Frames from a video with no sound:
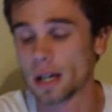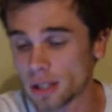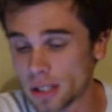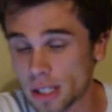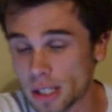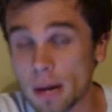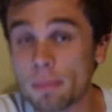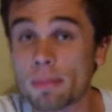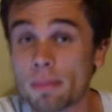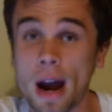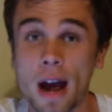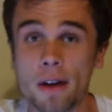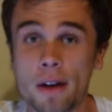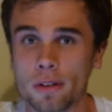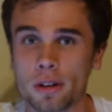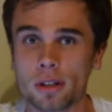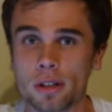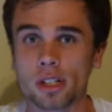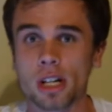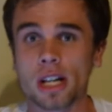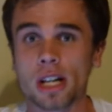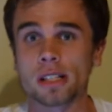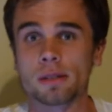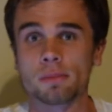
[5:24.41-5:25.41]
Sam Bradford or
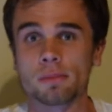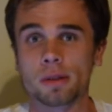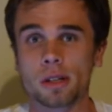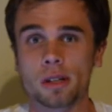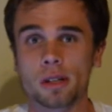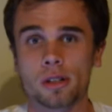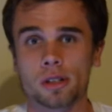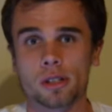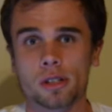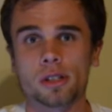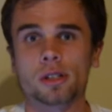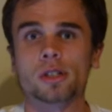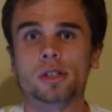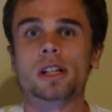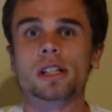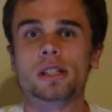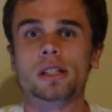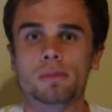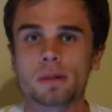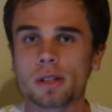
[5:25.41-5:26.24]
Jason Peters, because Jason